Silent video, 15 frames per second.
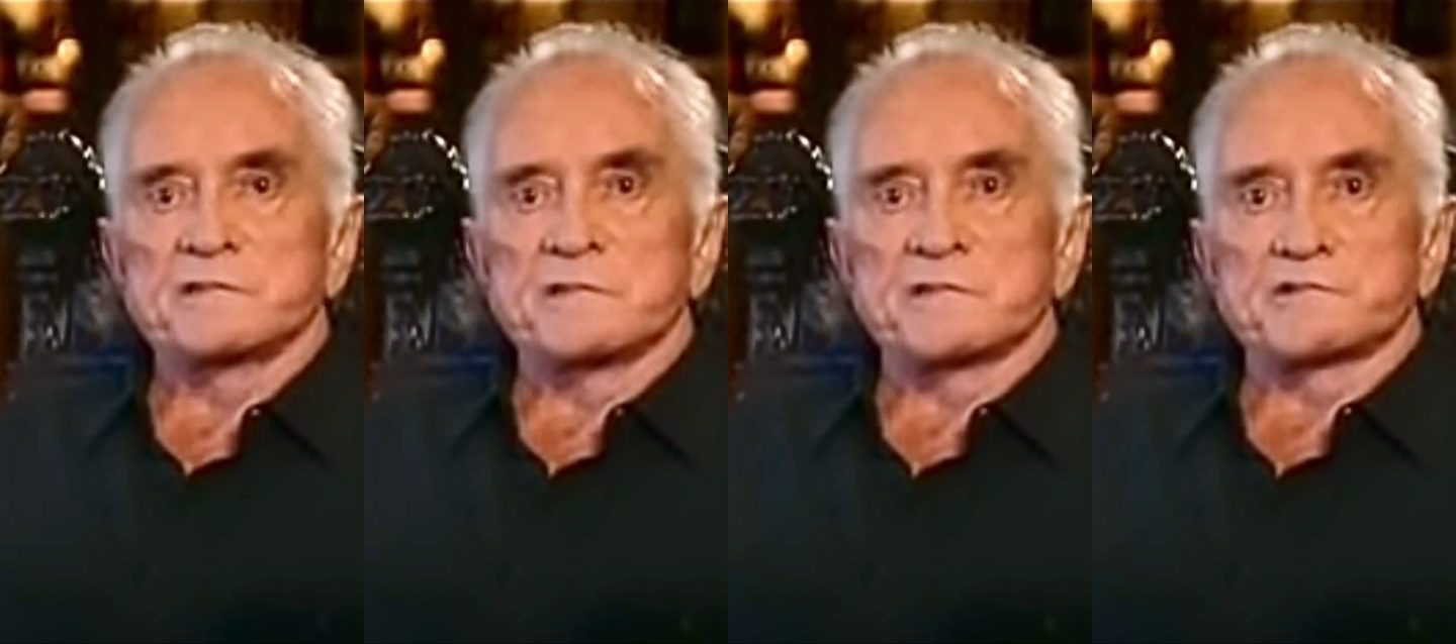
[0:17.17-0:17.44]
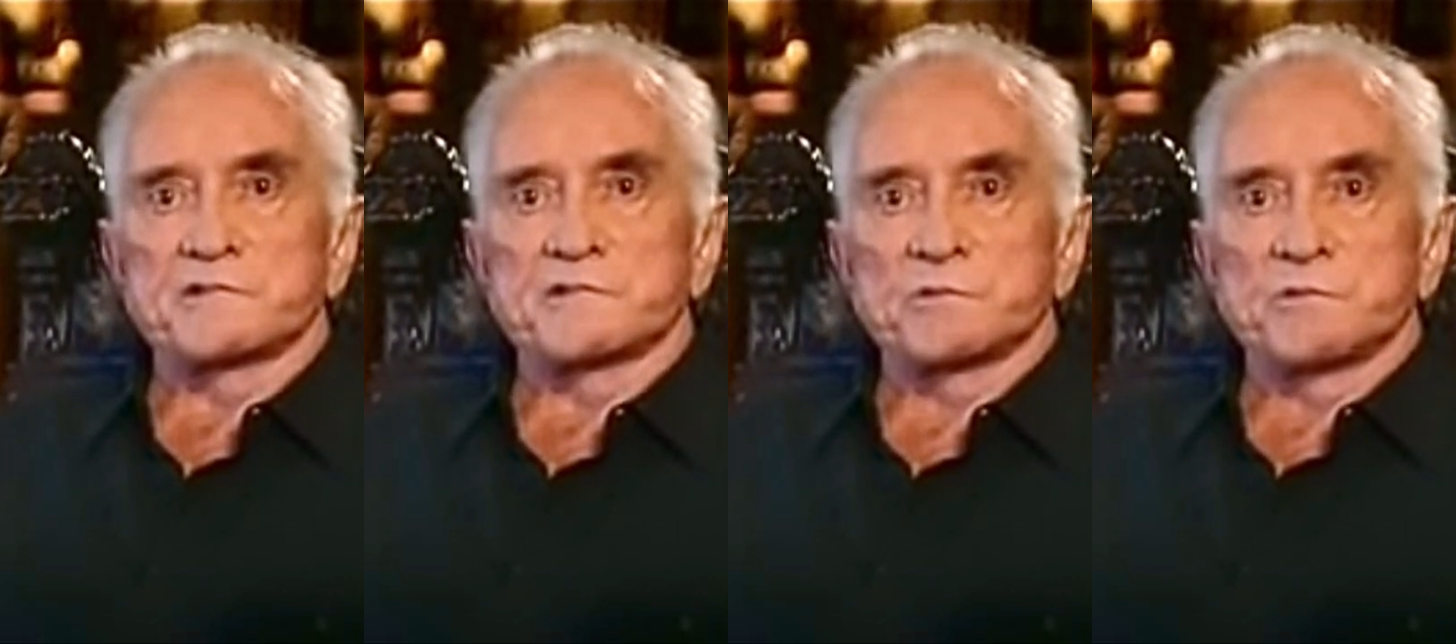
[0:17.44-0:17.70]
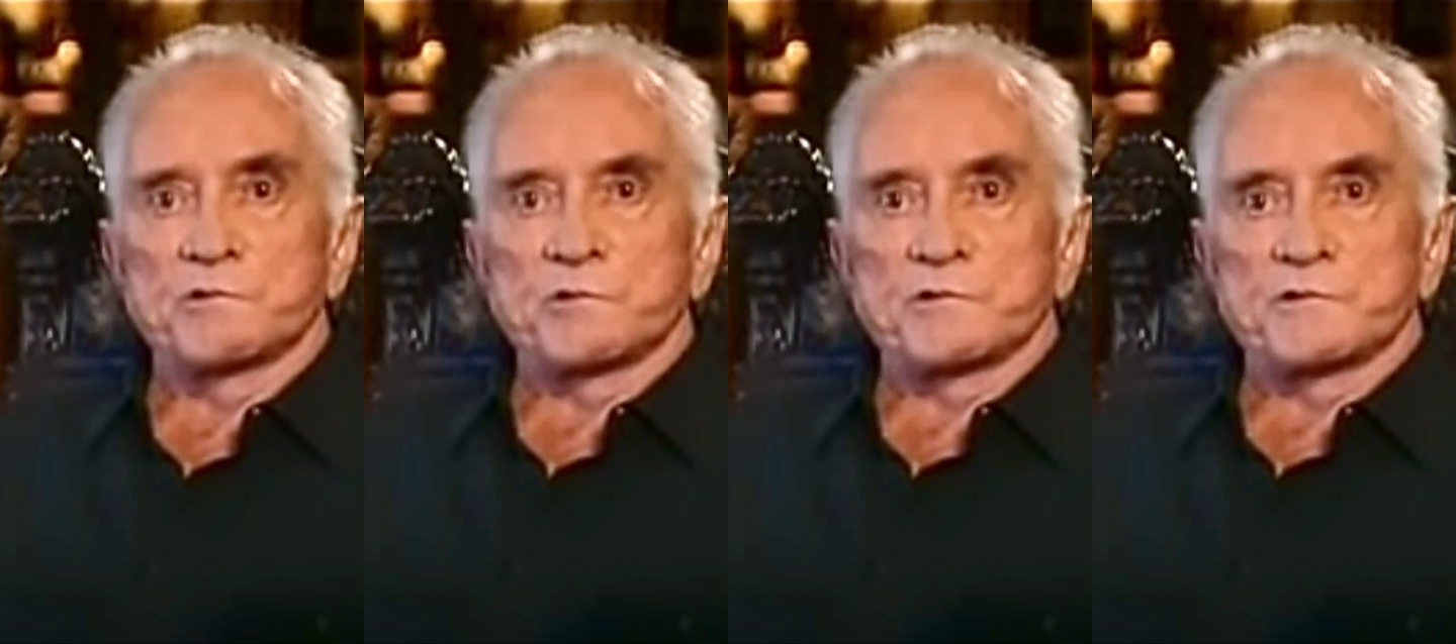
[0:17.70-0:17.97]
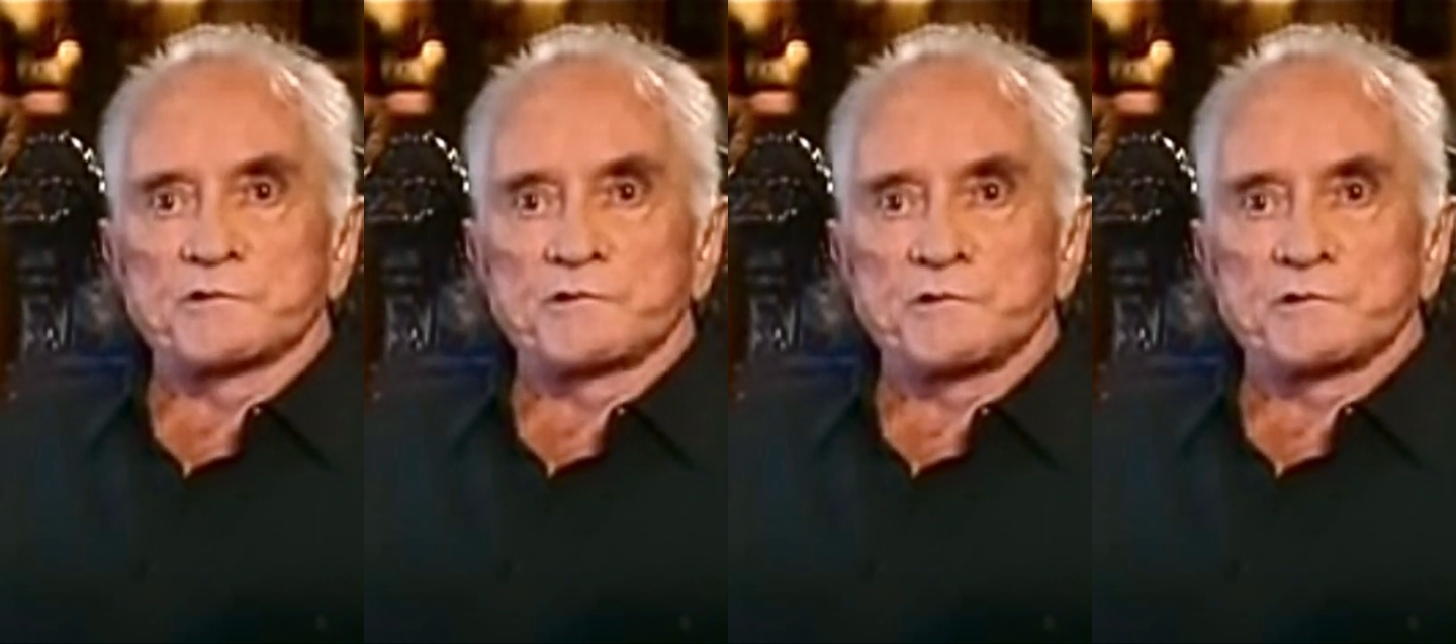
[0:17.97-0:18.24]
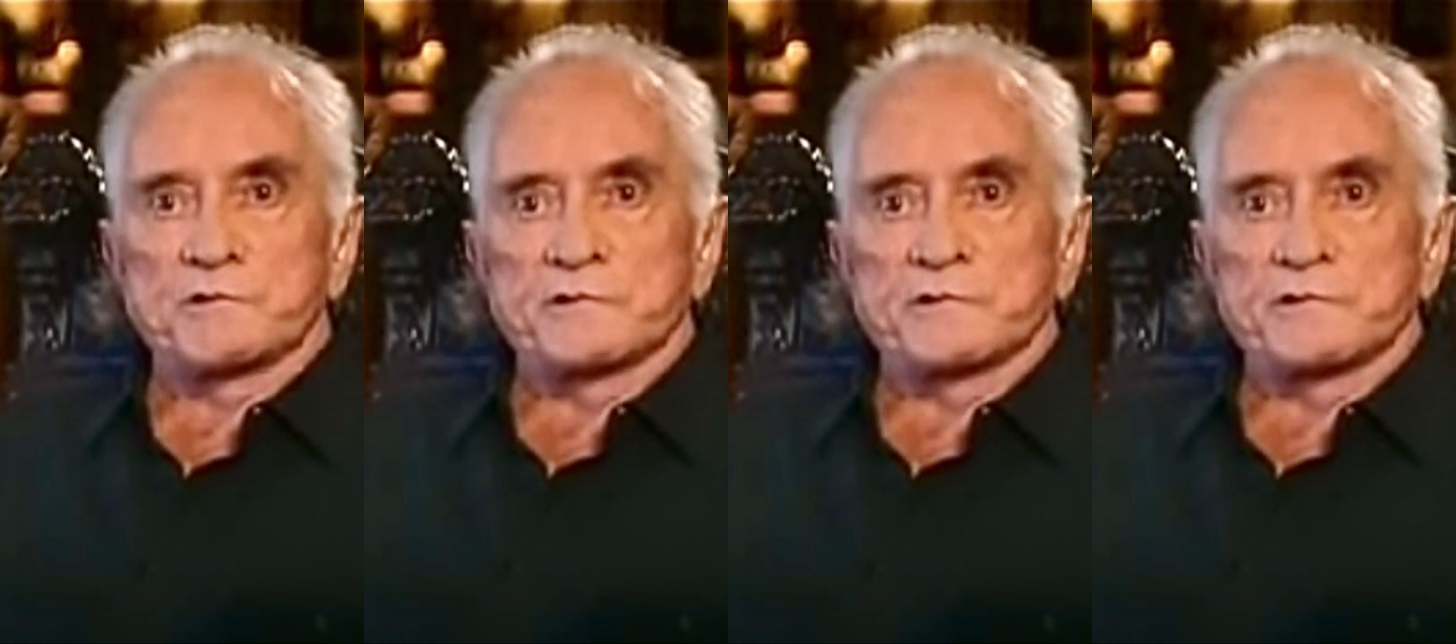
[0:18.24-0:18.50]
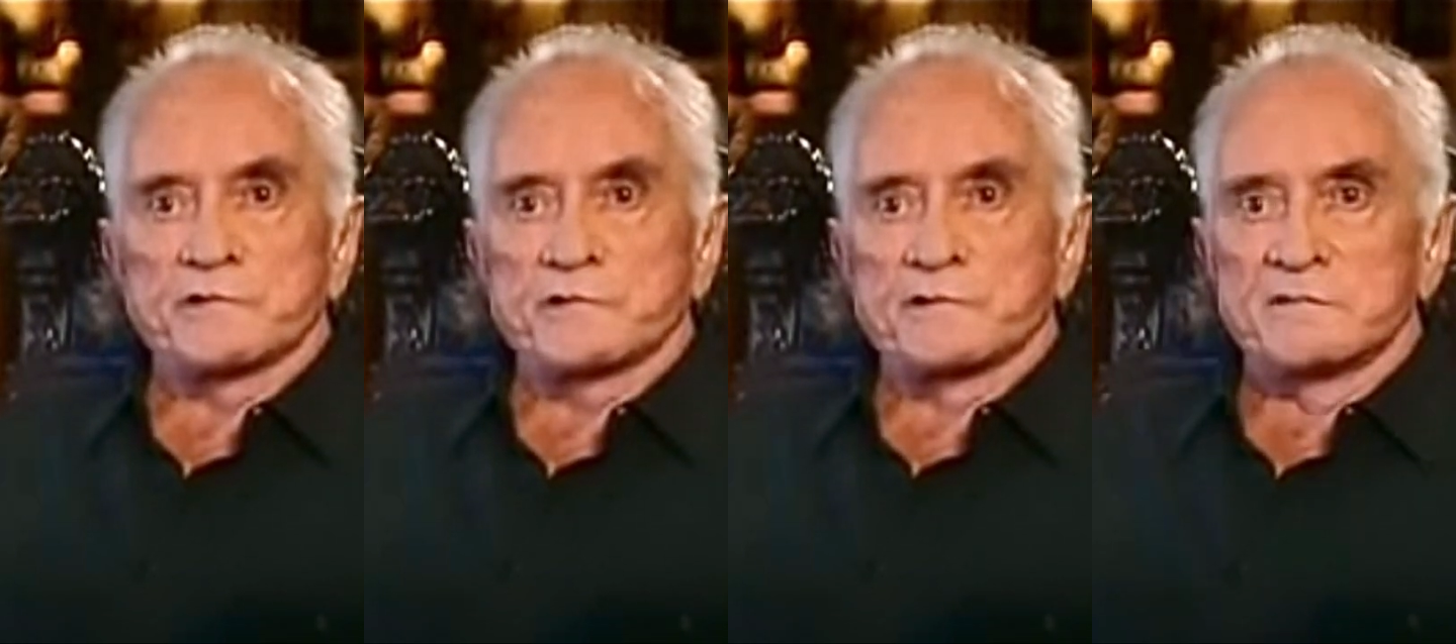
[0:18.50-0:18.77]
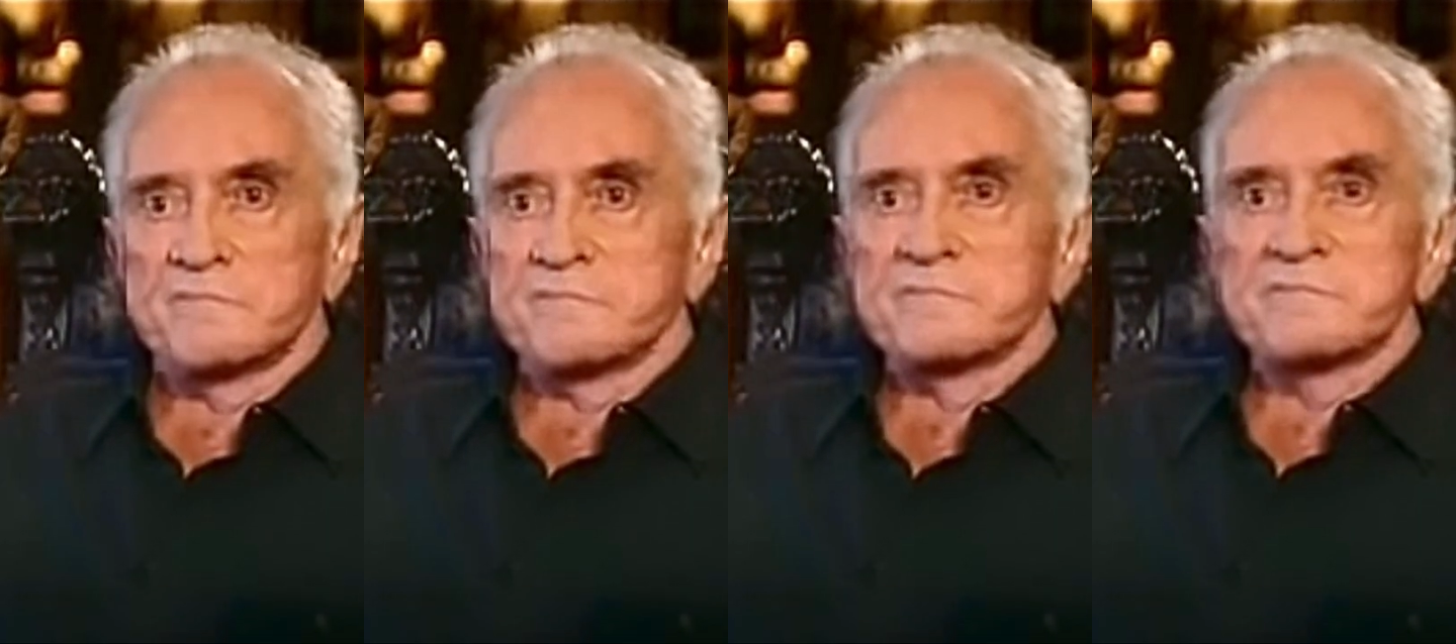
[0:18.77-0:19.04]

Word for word: at their word, or you can uh,